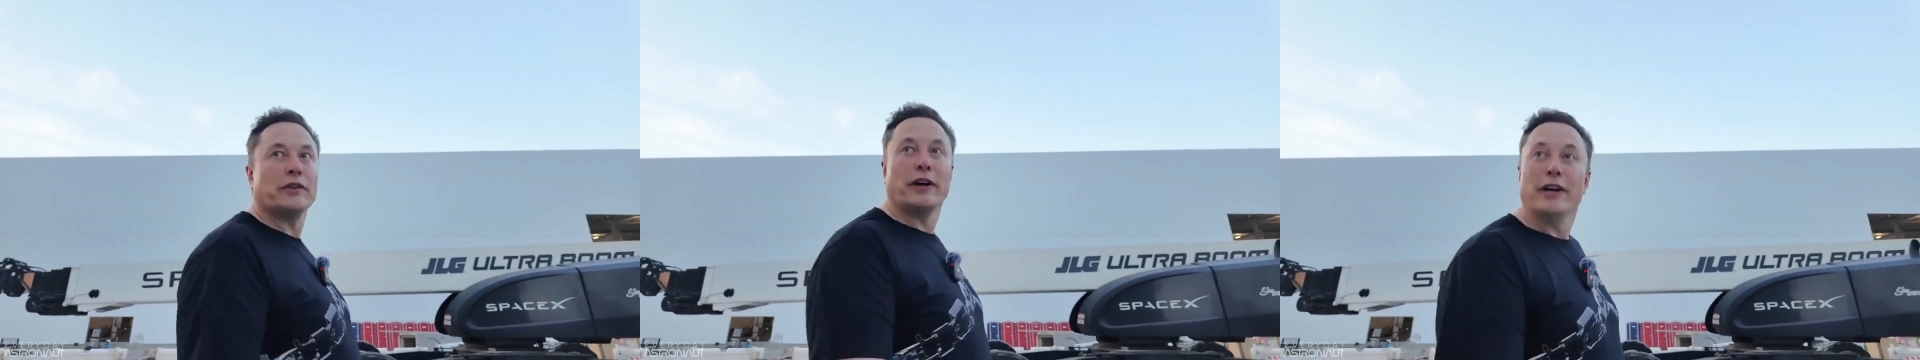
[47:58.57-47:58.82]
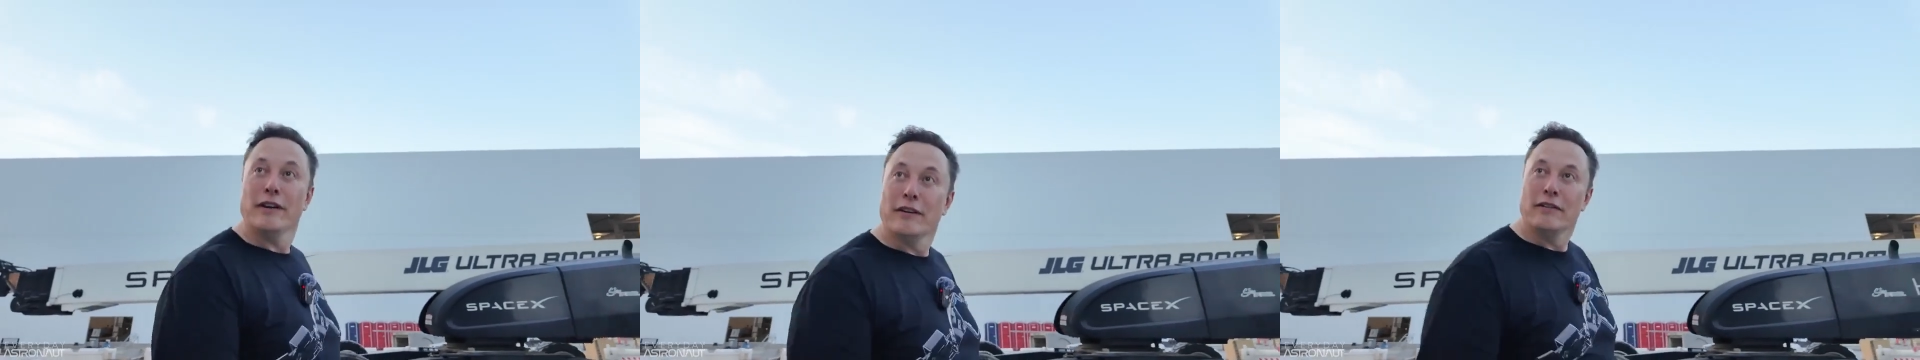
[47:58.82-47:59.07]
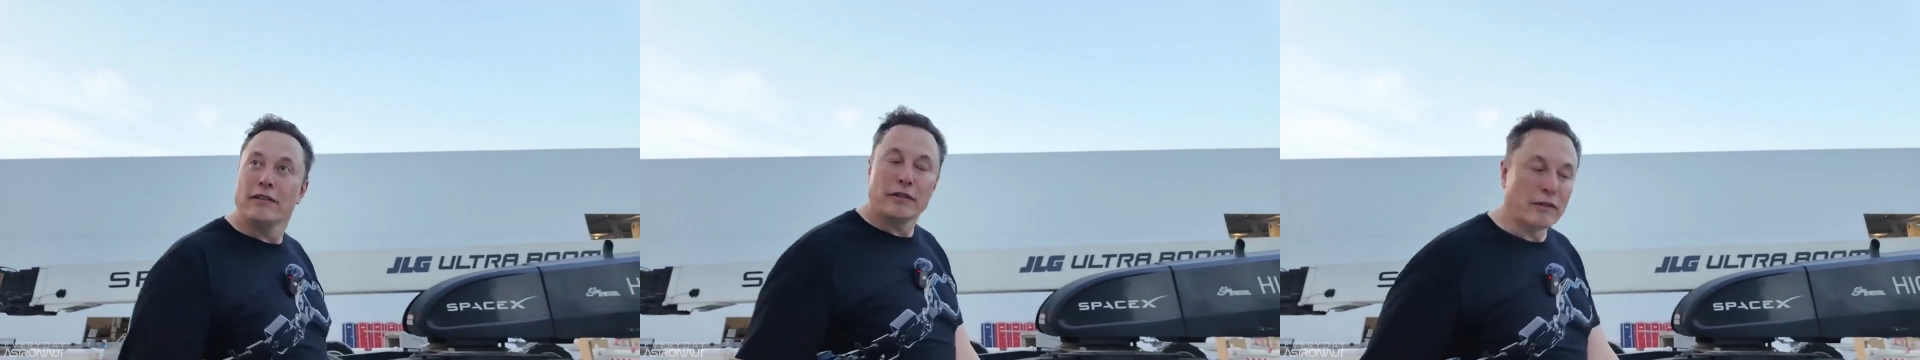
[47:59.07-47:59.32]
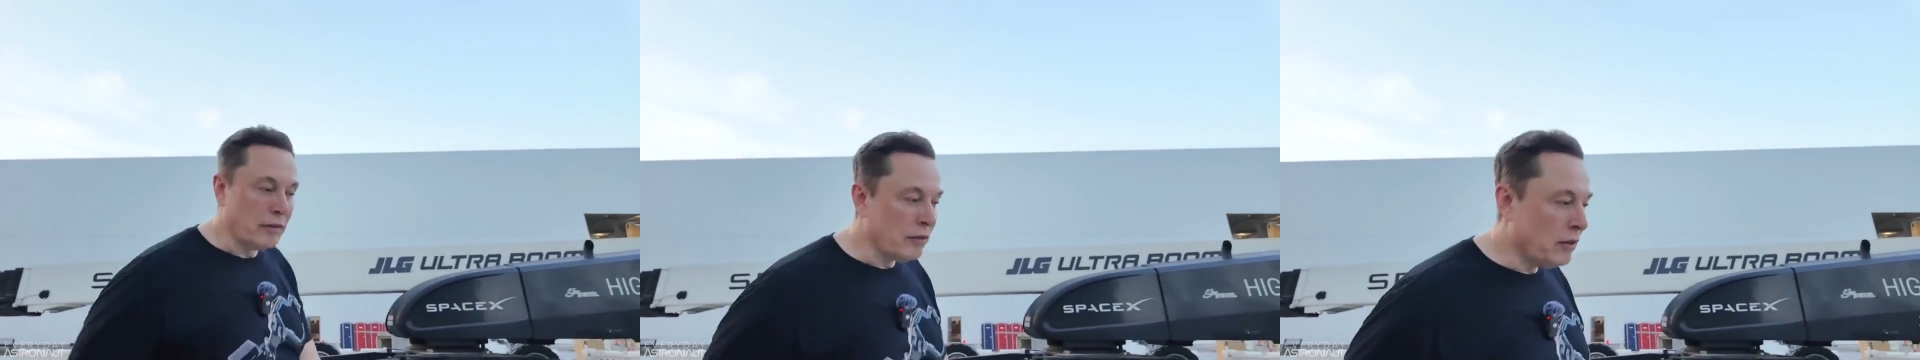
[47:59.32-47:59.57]
Sorry? That's
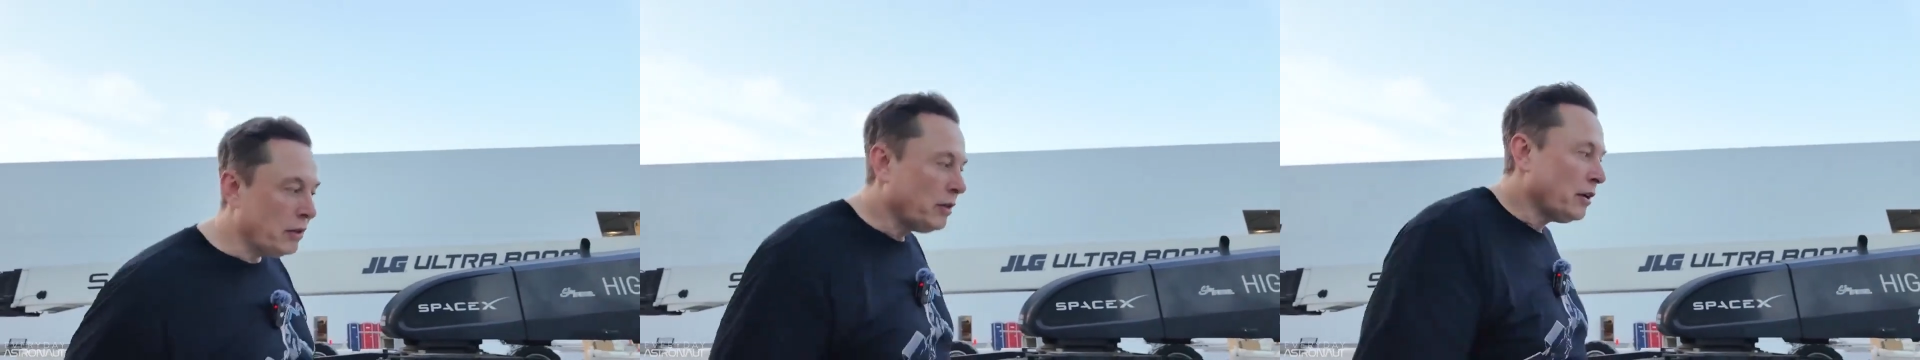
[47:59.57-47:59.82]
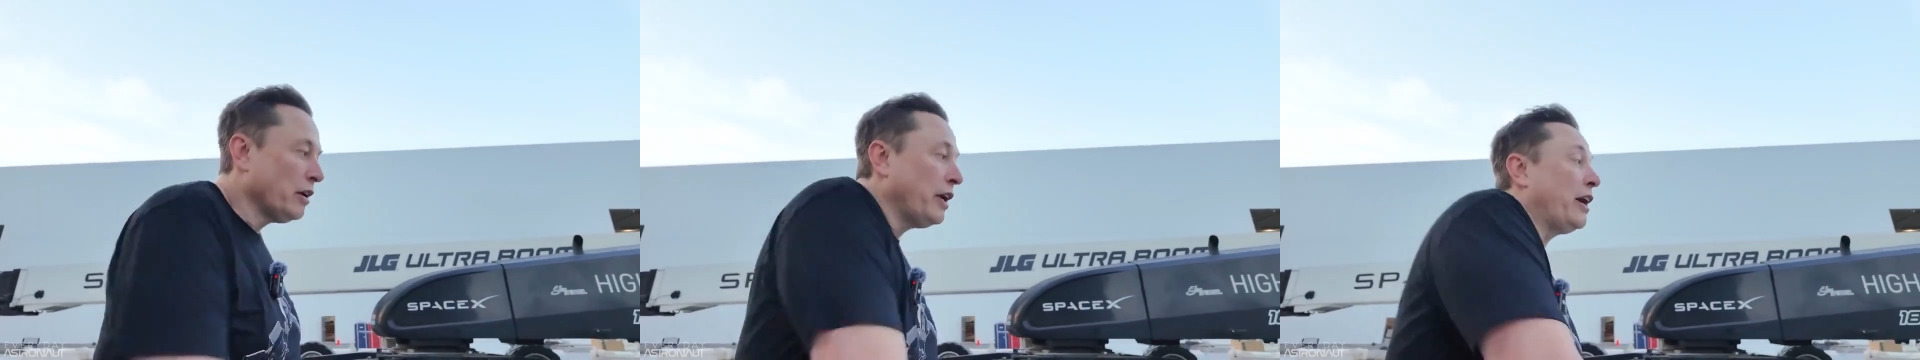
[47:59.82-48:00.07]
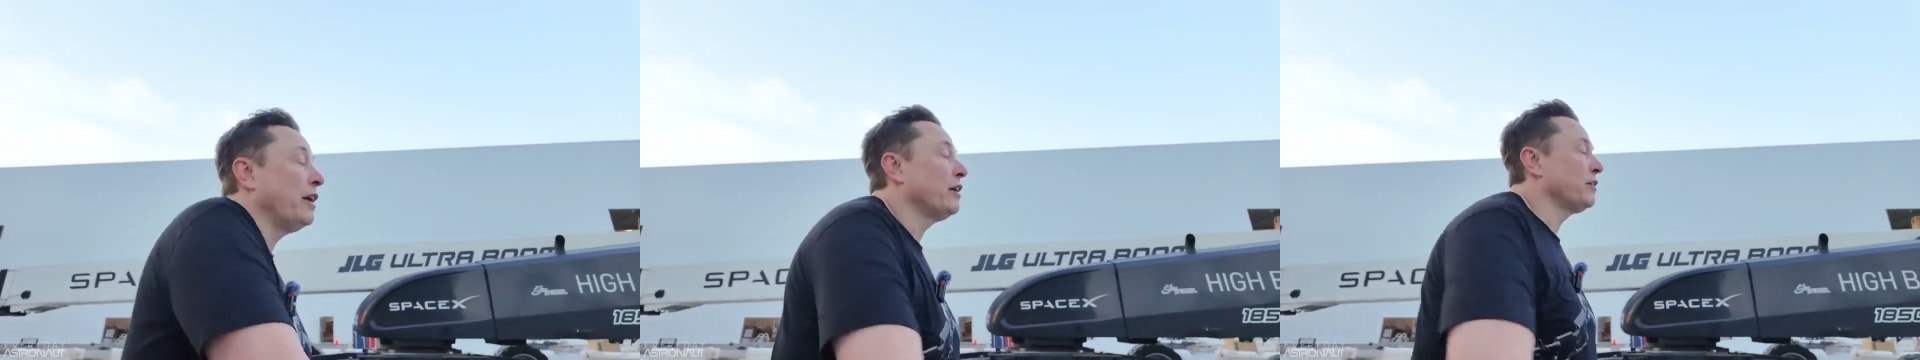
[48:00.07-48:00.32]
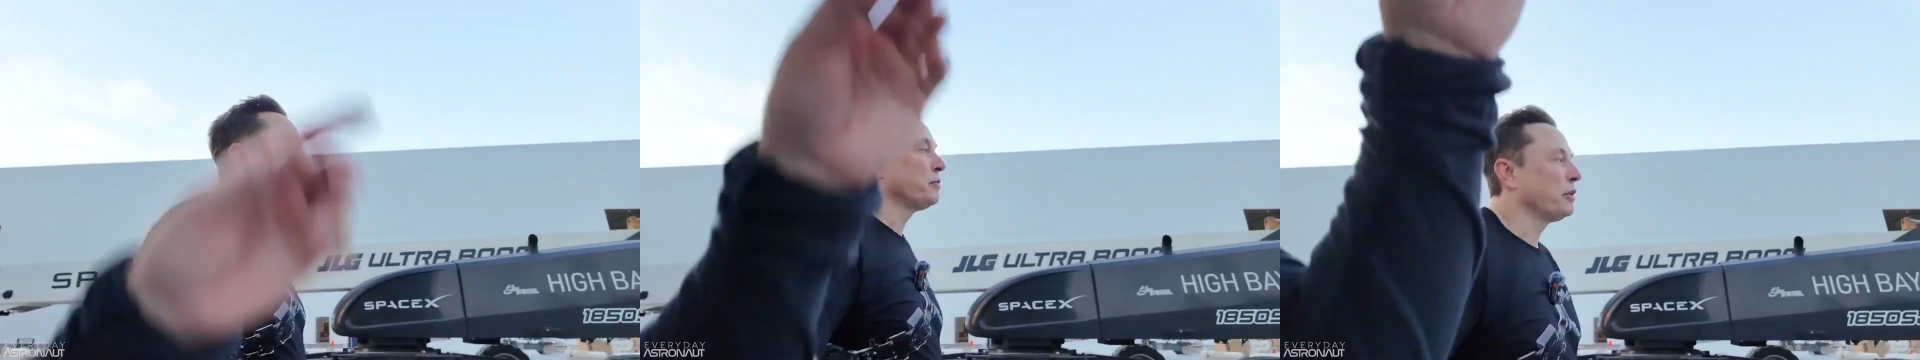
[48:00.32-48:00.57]
absurd. Yeah,
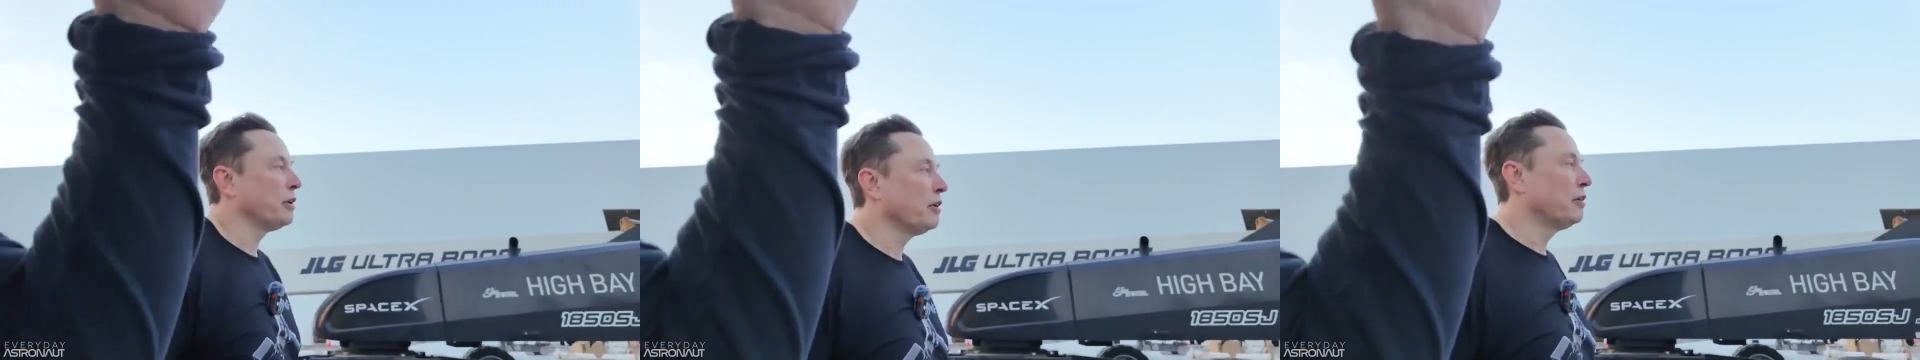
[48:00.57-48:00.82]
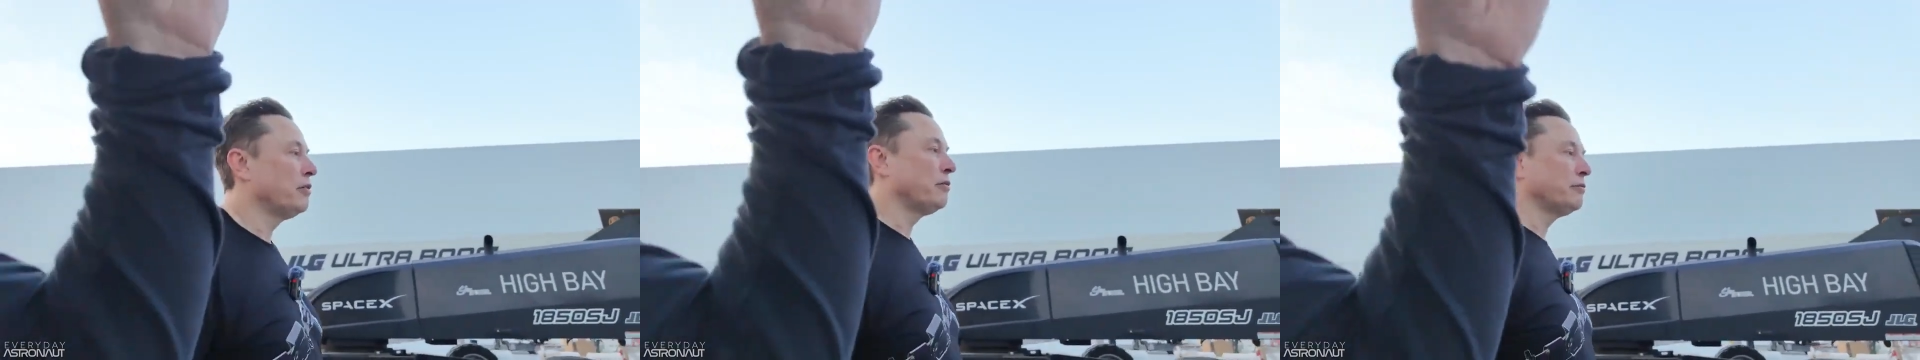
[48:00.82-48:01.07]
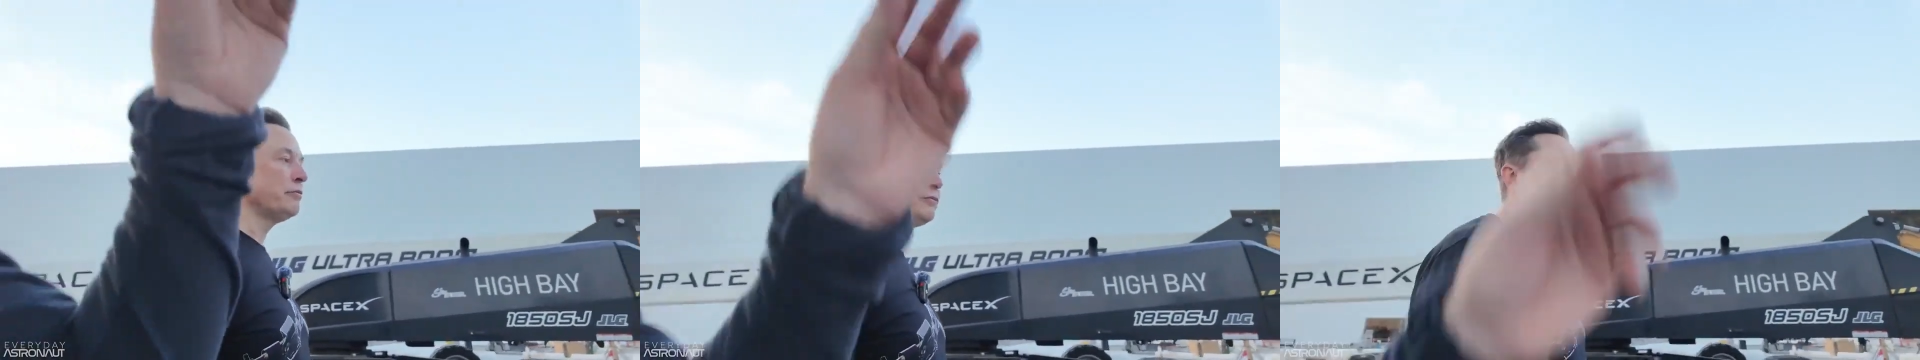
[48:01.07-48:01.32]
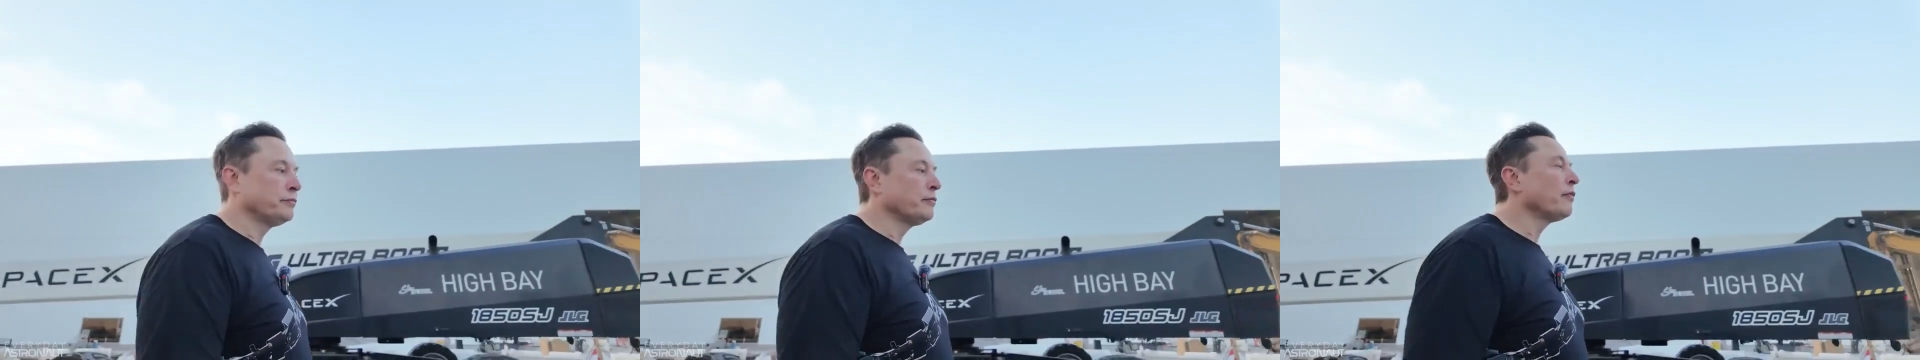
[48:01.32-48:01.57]
yeah. It's like absurd. beyond
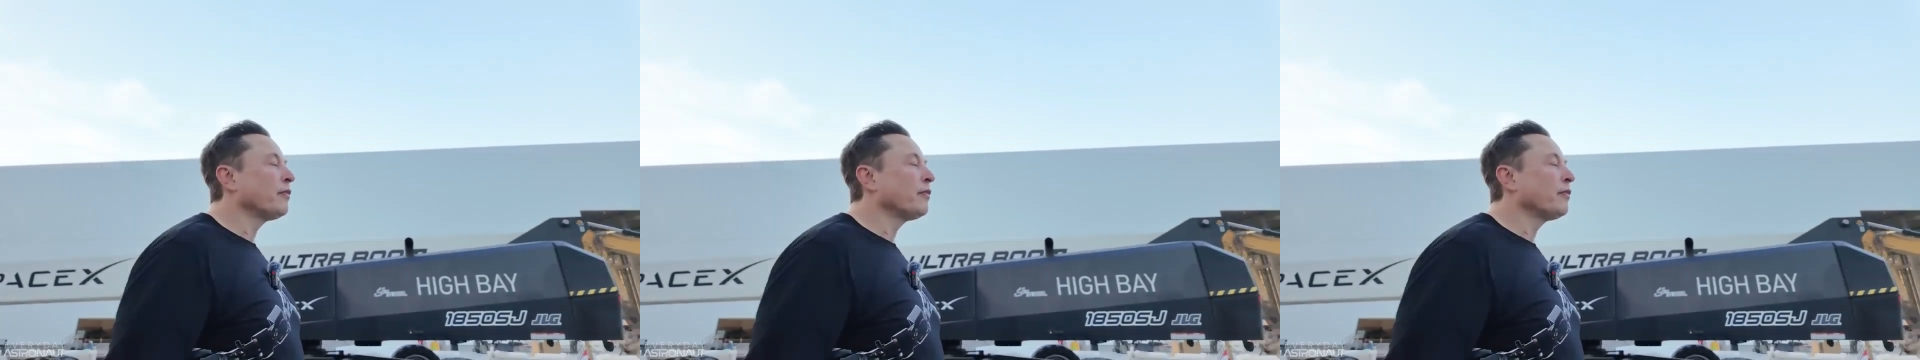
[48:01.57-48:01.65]
absurd.